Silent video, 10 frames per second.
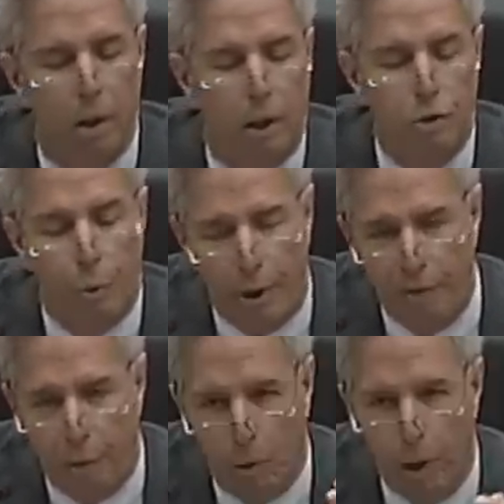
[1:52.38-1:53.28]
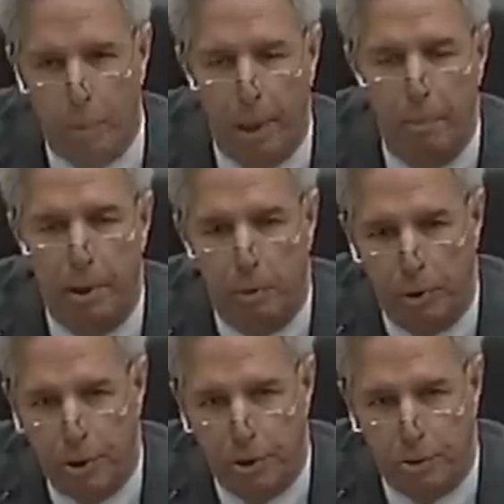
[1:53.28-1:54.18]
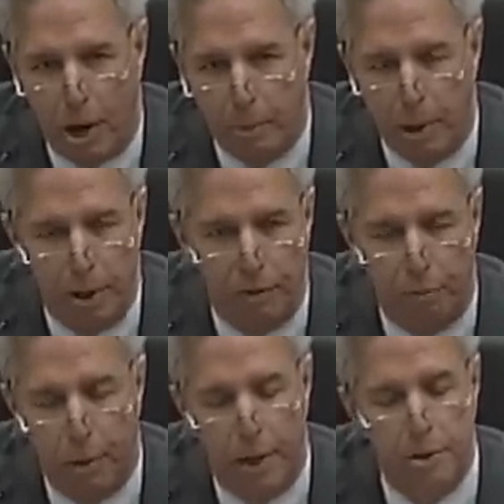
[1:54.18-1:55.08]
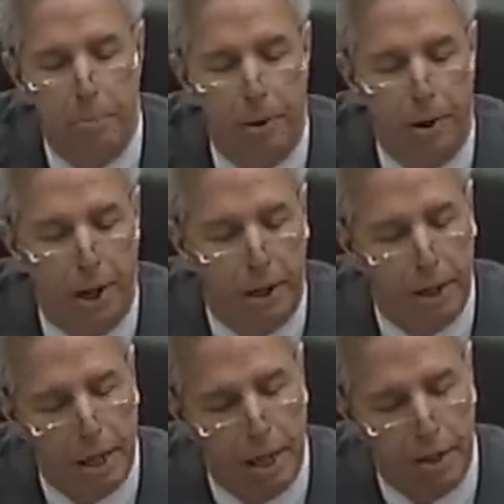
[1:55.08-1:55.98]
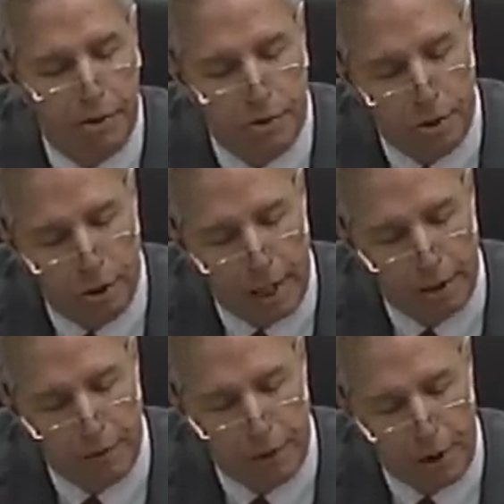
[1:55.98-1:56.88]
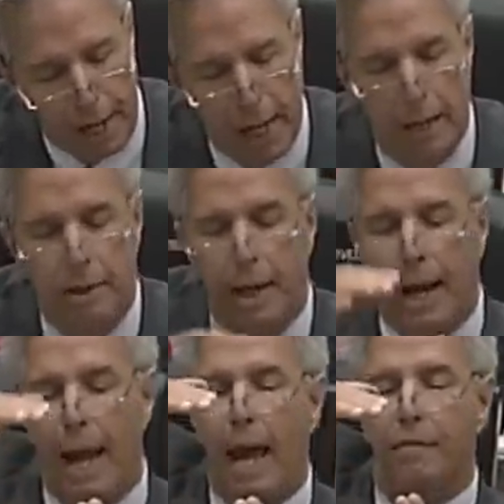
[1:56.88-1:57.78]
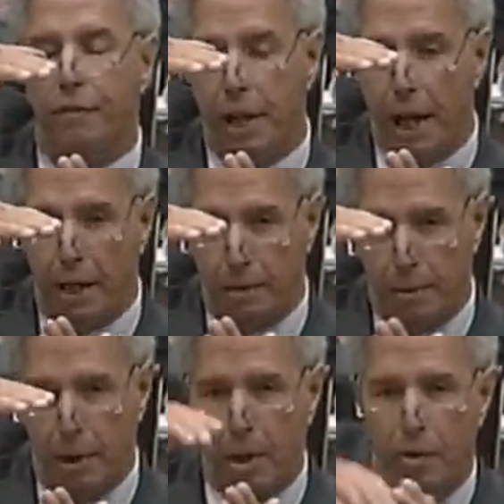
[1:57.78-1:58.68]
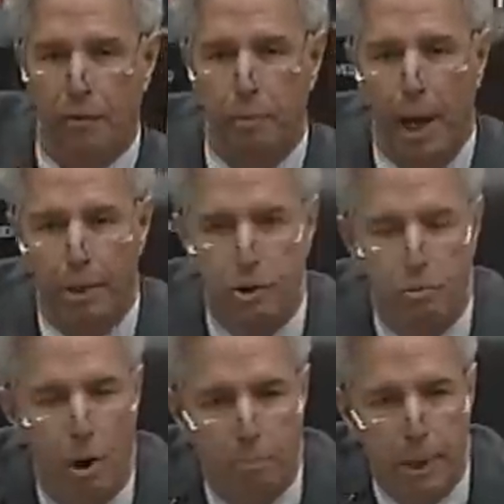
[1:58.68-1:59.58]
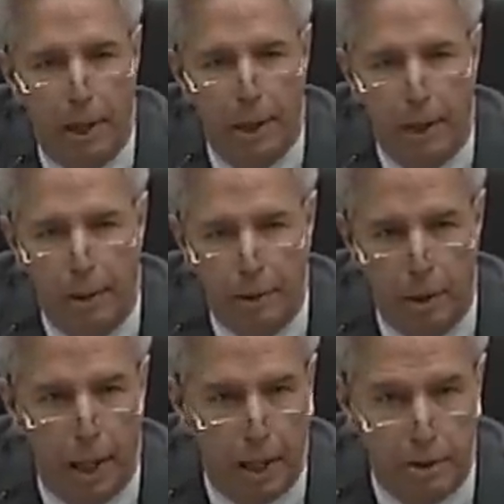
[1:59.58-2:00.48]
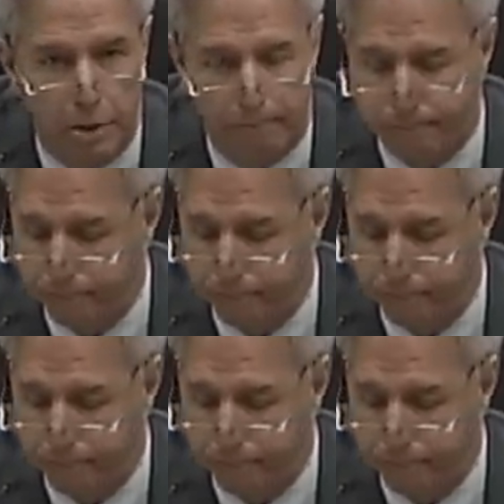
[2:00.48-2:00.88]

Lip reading: A 24-week baby that we're describing here from last period is the length of your hand and a half again, from head to rump, not counting the legs.